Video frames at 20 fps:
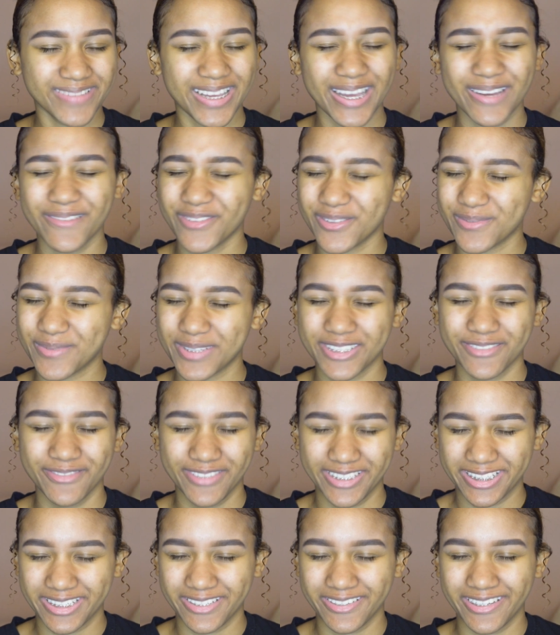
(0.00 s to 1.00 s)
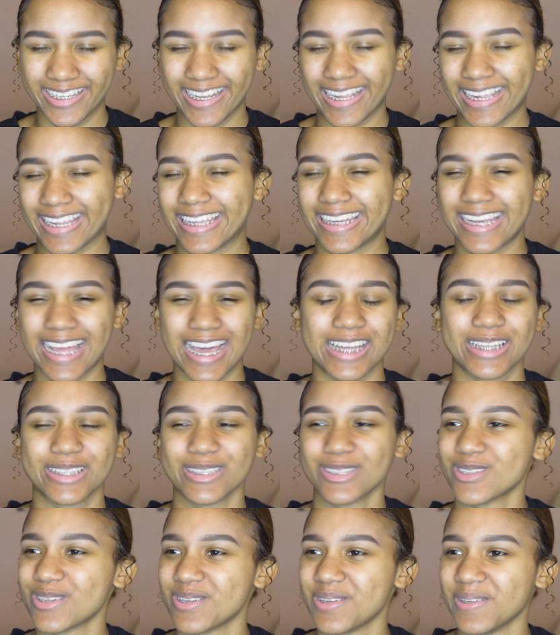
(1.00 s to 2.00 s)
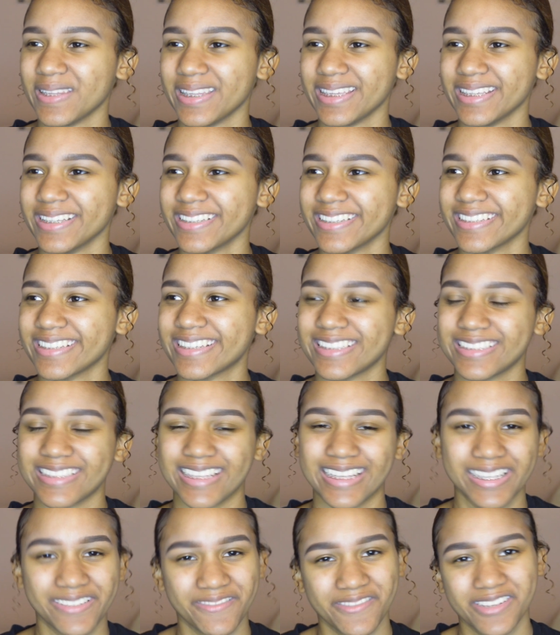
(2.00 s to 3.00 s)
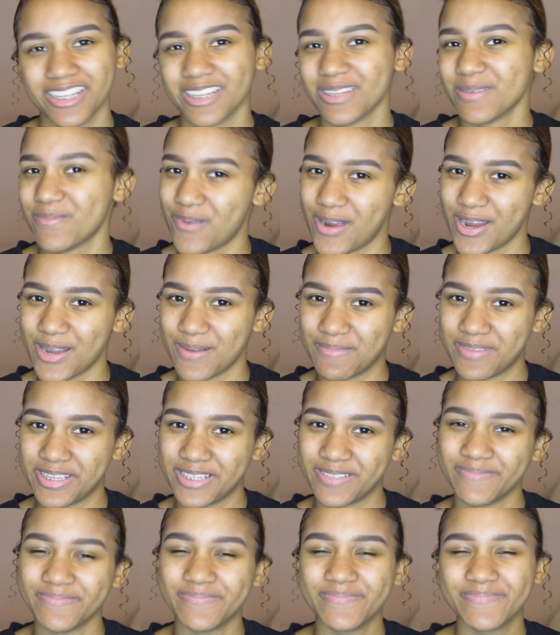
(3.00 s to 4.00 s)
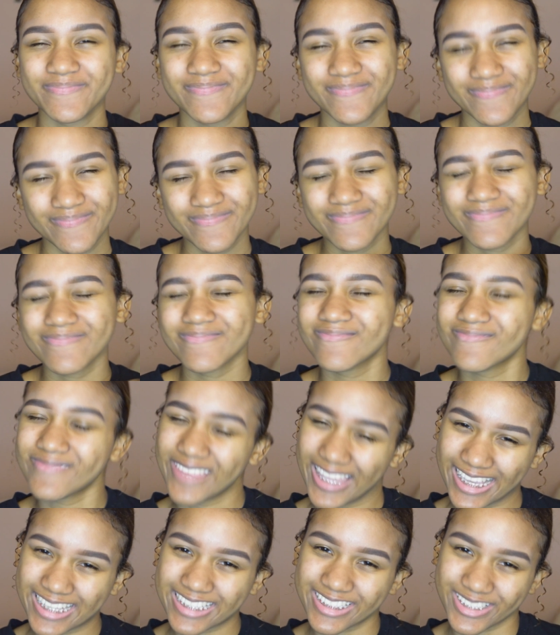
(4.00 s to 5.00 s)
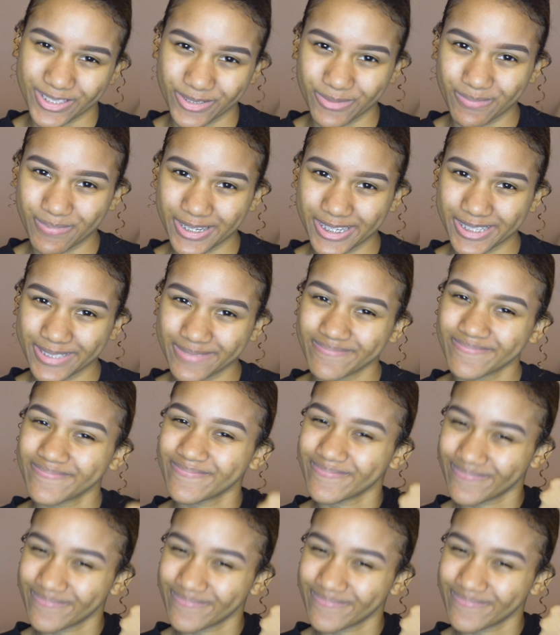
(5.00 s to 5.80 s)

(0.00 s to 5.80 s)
I'm filming a video and I cannot control it because I live in an apartment. Thanks, super.